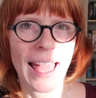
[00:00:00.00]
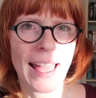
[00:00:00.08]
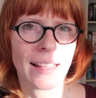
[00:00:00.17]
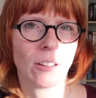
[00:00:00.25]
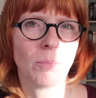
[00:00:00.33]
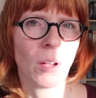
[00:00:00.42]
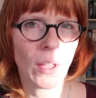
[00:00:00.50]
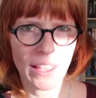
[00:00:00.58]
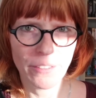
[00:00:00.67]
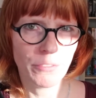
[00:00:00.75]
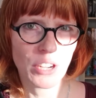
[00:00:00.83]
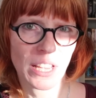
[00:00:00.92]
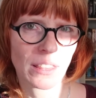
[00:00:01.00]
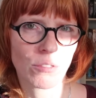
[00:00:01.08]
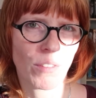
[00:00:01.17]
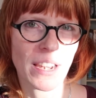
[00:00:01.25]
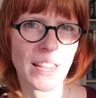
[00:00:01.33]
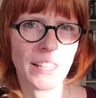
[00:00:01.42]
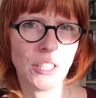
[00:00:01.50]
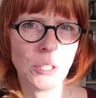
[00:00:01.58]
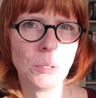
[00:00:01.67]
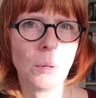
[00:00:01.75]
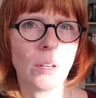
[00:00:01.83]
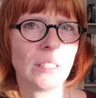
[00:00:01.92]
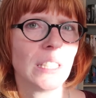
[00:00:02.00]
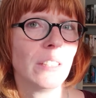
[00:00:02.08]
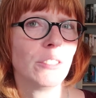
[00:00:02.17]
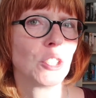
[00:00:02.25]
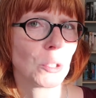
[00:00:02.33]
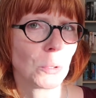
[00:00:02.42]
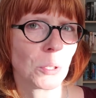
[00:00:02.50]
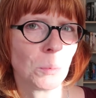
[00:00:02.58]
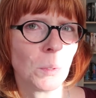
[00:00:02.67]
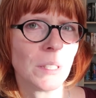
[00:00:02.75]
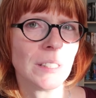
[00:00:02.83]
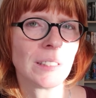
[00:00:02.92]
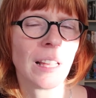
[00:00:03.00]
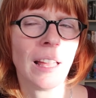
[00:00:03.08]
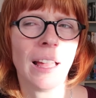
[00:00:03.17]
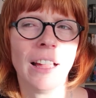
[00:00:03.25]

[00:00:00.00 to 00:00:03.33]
at every other run I do, even shorter ones,